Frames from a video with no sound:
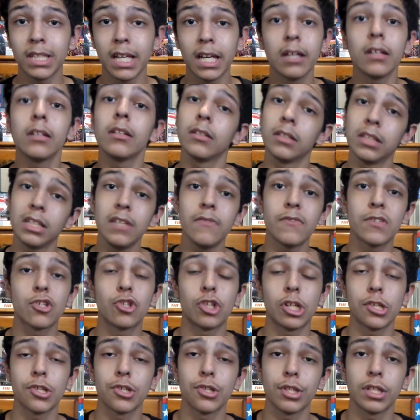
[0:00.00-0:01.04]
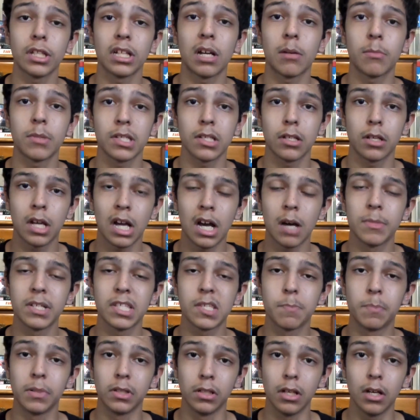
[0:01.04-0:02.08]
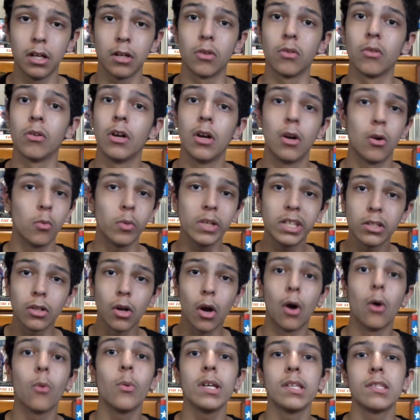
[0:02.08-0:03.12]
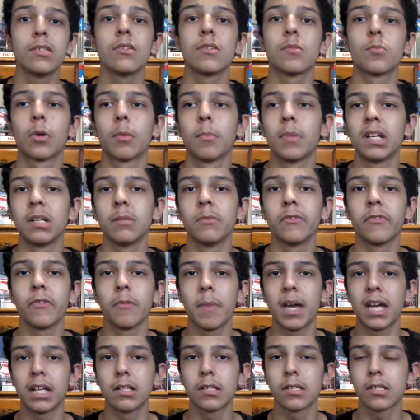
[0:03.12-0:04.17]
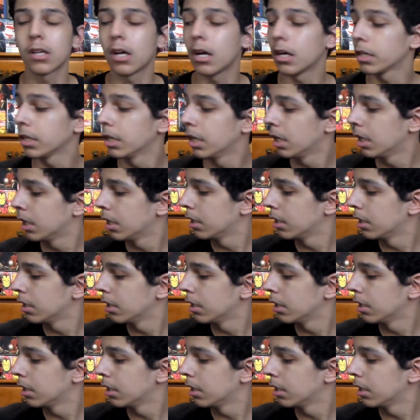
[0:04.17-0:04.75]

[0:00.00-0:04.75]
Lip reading: with that, leave suggestions in the comments below. we could always use more Monday Movie Madness talk.